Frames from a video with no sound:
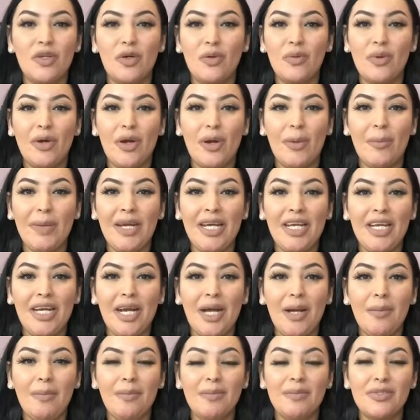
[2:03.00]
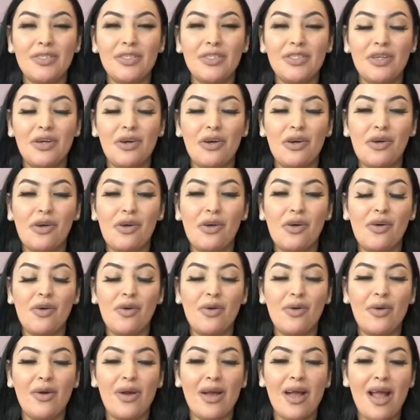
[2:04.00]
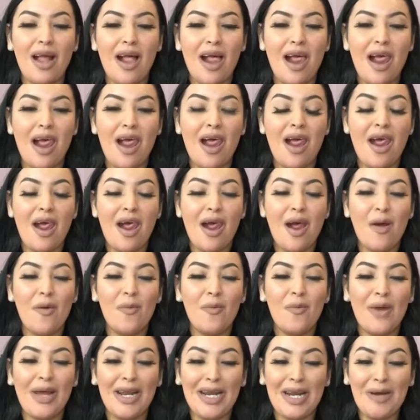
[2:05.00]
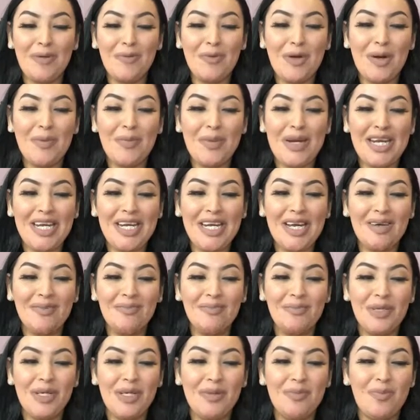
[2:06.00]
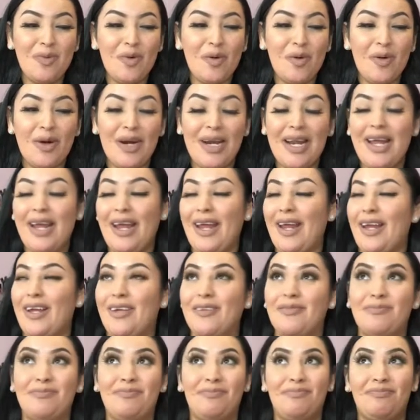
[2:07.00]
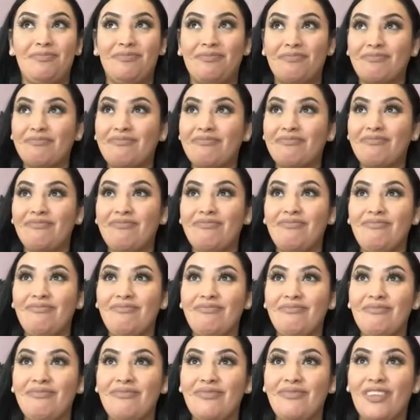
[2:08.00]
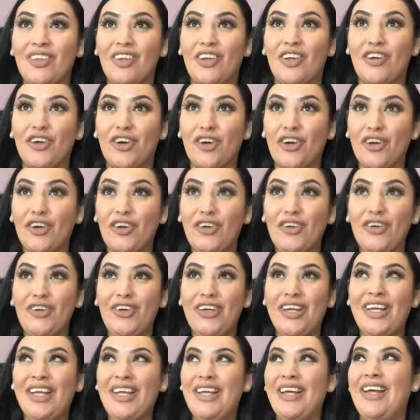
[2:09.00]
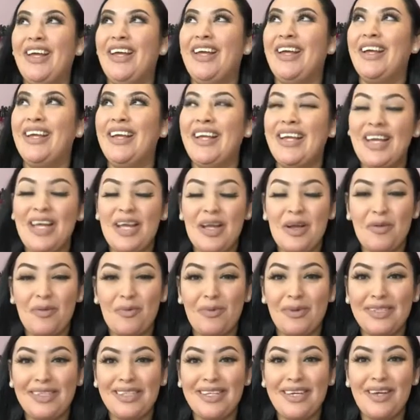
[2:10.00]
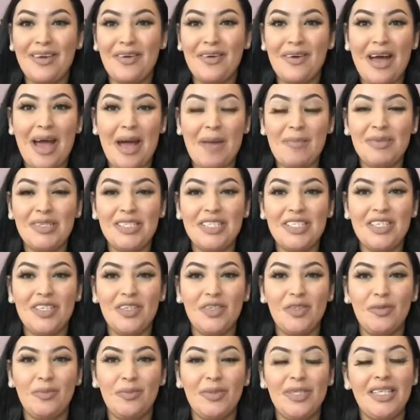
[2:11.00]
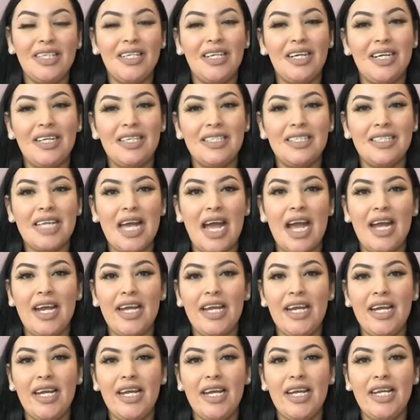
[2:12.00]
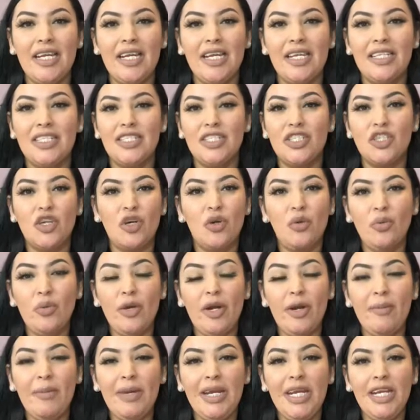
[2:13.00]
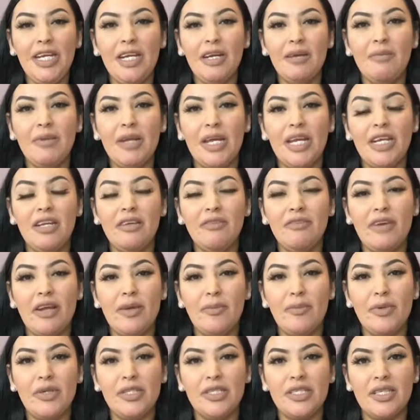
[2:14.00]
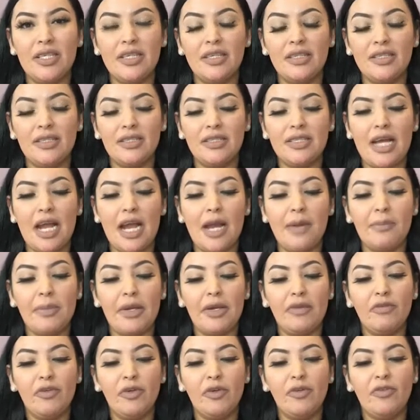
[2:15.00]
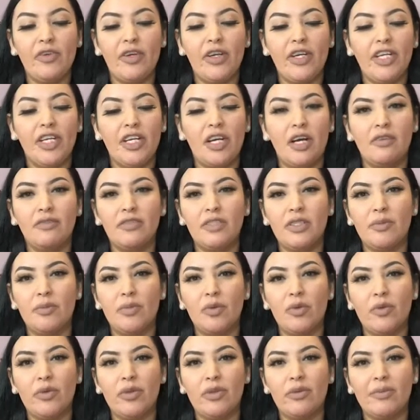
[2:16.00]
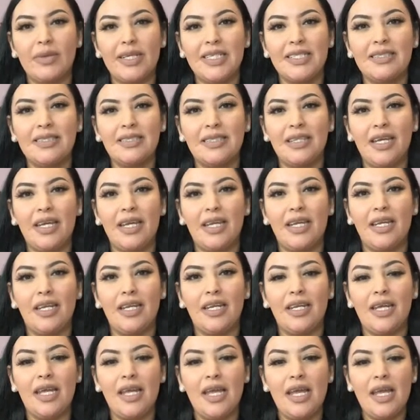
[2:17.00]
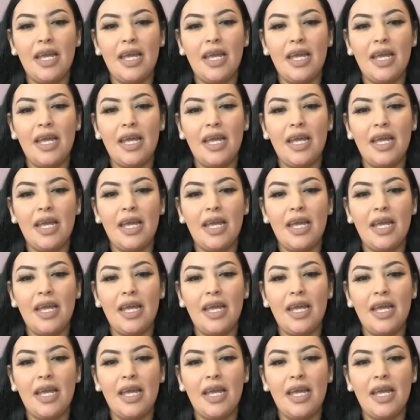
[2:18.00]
don't wear makeup. So when I wear makeup, people are like, girl, what the hell happened to you? Because I don't wear makeup 95% of the time. I feel very comfortable with my skin